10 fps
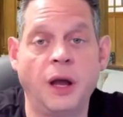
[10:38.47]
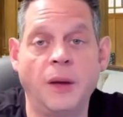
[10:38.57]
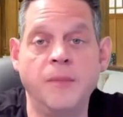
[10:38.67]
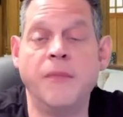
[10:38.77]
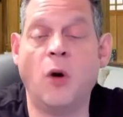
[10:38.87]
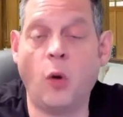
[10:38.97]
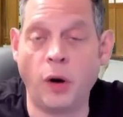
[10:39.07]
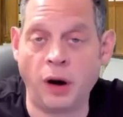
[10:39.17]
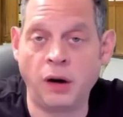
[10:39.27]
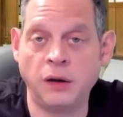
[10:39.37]

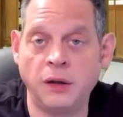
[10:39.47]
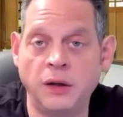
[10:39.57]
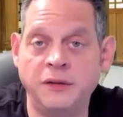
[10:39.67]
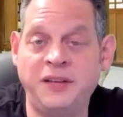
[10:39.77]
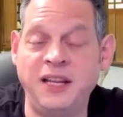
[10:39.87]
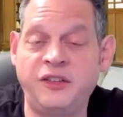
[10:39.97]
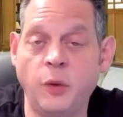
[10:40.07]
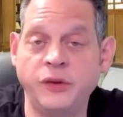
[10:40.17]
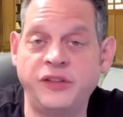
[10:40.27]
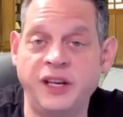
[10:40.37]
more
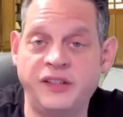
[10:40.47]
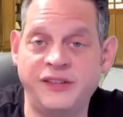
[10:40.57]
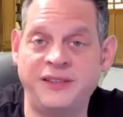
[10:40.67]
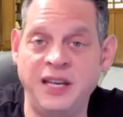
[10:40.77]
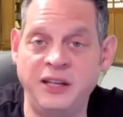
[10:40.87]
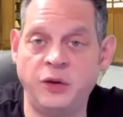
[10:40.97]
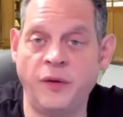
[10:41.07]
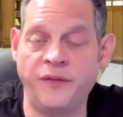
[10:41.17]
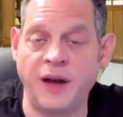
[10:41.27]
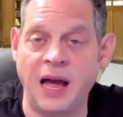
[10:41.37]
T206s and
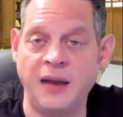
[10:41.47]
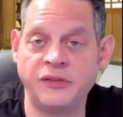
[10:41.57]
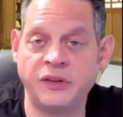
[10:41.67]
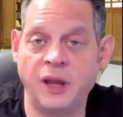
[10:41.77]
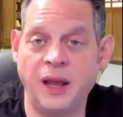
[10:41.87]
T205s